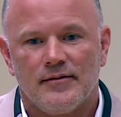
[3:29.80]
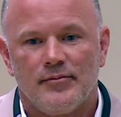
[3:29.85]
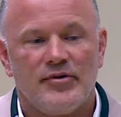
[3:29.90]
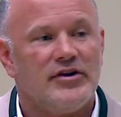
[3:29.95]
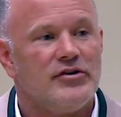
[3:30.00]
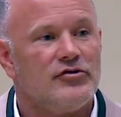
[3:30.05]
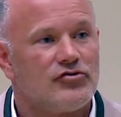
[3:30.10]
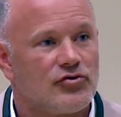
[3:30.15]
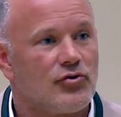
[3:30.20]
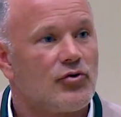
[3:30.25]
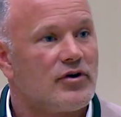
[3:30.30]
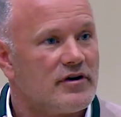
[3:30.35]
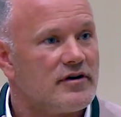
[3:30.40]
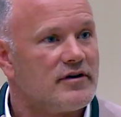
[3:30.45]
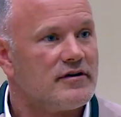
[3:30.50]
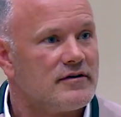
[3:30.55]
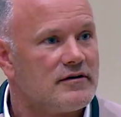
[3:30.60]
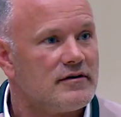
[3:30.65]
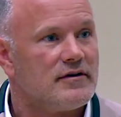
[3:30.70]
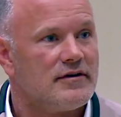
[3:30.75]
being short,
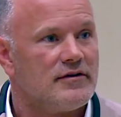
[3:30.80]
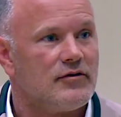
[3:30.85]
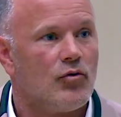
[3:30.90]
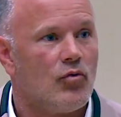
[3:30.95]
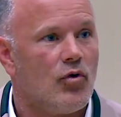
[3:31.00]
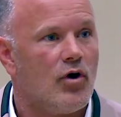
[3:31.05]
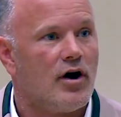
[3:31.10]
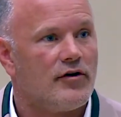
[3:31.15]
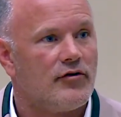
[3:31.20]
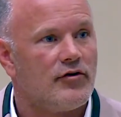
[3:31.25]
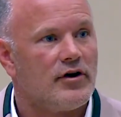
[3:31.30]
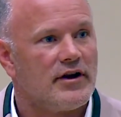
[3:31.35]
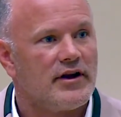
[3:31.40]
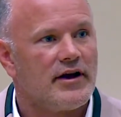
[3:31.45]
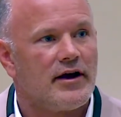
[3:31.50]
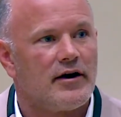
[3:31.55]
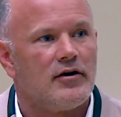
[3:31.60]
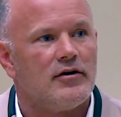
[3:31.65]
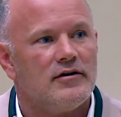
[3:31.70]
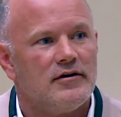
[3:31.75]
and the yuan really
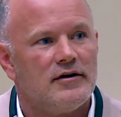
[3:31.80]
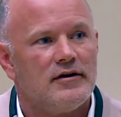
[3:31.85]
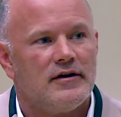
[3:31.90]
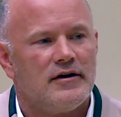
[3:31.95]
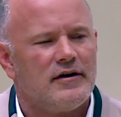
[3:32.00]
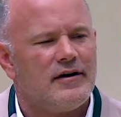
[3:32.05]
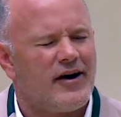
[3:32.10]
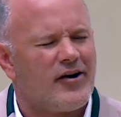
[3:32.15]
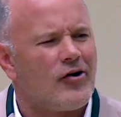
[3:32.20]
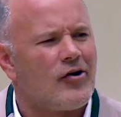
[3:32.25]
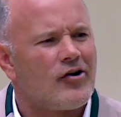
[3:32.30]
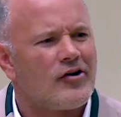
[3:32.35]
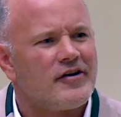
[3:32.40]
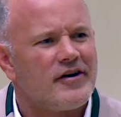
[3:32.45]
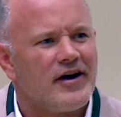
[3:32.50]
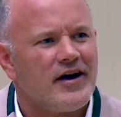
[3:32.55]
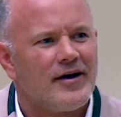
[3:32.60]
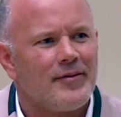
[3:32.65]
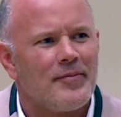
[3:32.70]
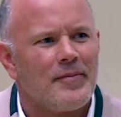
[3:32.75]
had a hard
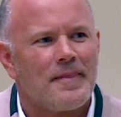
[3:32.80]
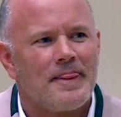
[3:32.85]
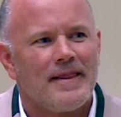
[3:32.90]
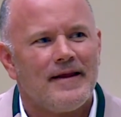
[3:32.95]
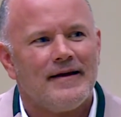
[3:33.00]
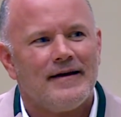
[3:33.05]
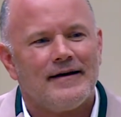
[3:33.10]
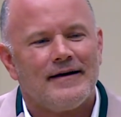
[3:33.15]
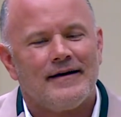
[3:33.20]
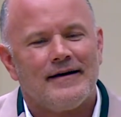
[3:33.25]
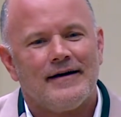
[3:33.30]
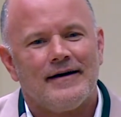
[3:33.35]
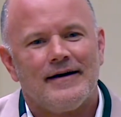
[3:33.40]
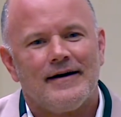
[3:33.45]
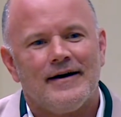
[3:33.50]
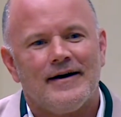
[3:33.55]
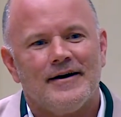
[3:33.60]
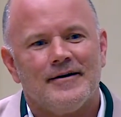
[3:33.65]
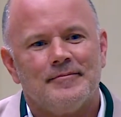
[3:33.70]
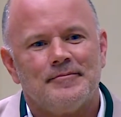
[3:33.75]
time.
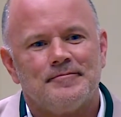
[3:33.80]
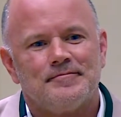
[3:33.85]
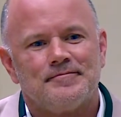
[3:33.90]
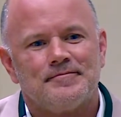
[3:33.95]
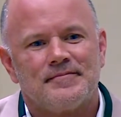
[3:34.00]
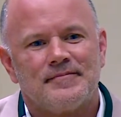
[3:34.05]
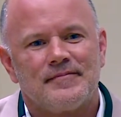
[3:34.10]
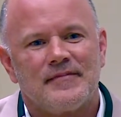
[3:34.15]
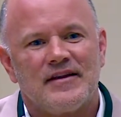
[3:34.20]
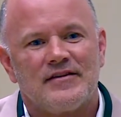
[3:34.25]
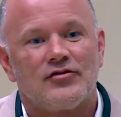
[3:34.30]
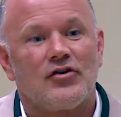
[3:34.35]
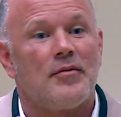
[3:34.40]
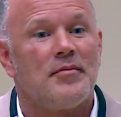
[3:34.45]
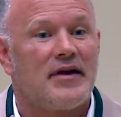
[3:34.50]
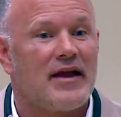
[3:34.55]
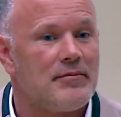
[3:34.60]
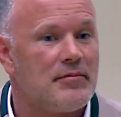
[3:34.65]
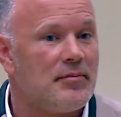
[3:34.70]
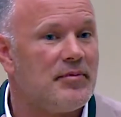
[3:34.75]
And so I
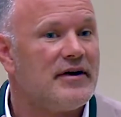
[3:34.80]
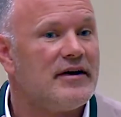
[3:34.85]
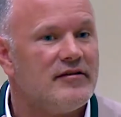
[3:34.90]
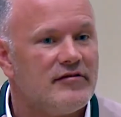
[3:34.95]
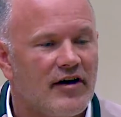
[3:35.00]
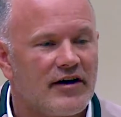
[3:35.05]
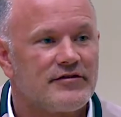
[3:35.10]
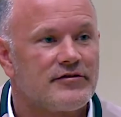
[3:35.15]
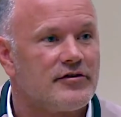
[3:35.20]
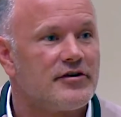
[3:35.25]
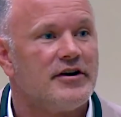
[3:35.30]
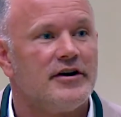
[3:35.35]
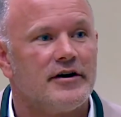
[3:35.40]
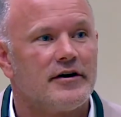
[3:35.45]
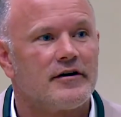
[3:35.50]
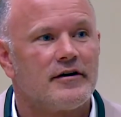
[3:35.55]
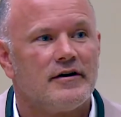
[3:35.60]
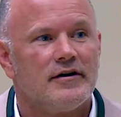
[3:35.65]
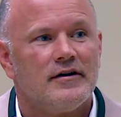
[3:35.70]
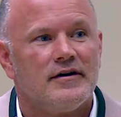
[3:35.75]
became a big investor
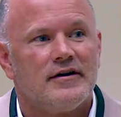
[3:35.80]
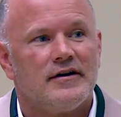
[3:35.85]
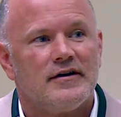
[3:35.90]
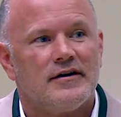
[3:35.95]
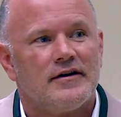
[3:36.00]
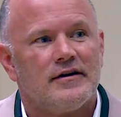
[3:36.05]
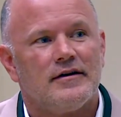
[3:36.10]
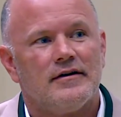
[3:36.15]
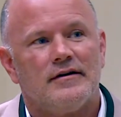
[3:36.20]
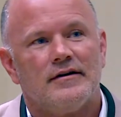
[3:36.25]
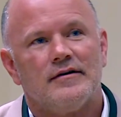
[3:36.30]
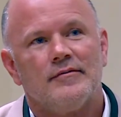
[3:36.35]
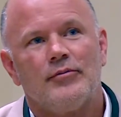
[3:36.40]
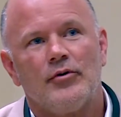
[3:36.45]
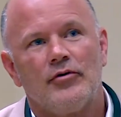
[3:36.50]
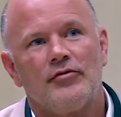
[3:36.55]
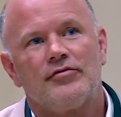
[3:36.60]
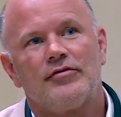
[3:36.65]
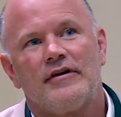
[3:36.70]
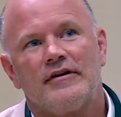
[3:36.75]
here,
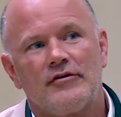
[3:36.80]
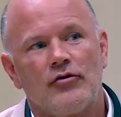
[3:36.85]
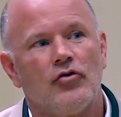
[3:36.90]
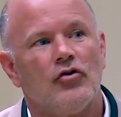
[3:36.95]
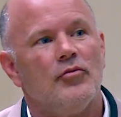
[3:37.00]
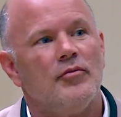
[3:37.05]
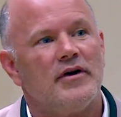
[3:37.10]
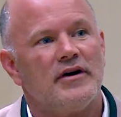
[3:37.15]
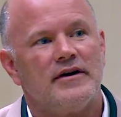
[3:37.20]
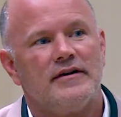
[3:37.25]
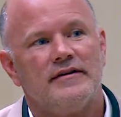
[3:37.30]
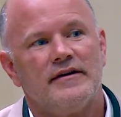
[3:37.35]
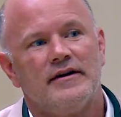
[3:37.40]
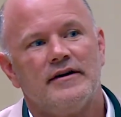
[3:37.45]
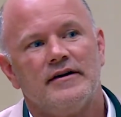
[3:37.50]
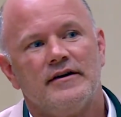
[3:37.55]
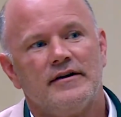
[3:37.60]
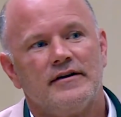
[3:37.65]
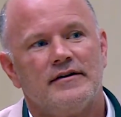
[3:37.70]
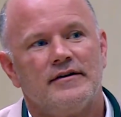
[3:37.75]
both at Goldman and
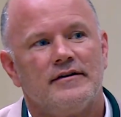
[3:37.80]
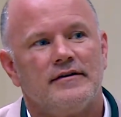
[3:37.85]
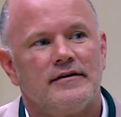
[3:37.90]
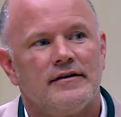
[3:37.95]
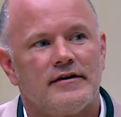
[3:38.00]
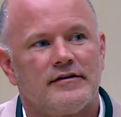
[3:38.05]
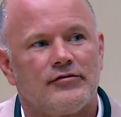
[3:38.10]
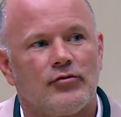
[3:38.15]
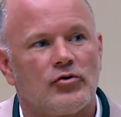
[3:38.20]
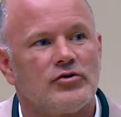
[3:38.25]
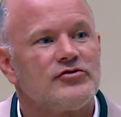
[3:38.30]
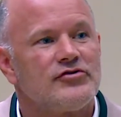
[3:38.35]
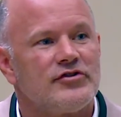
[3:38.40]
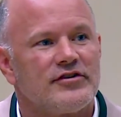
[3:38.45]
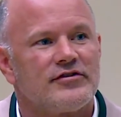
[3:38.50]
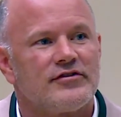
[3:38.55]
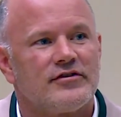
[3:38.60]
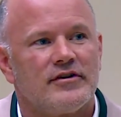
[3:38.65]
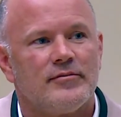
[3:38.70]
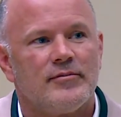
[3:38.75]
then at
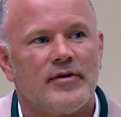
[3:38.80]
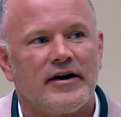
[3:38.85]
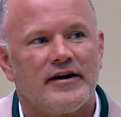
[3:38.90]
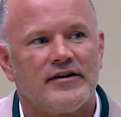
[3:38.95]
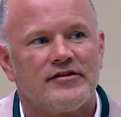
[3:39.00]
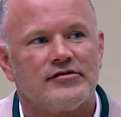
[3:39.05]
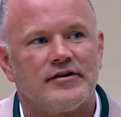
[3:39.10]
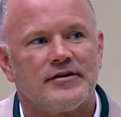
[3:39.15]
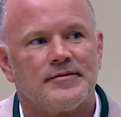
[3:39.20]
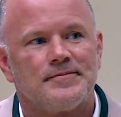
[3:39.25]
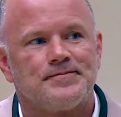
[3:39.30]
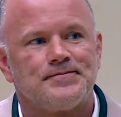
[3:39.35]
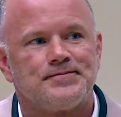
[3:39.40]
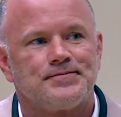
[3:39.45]
Fortress in my hedge fund.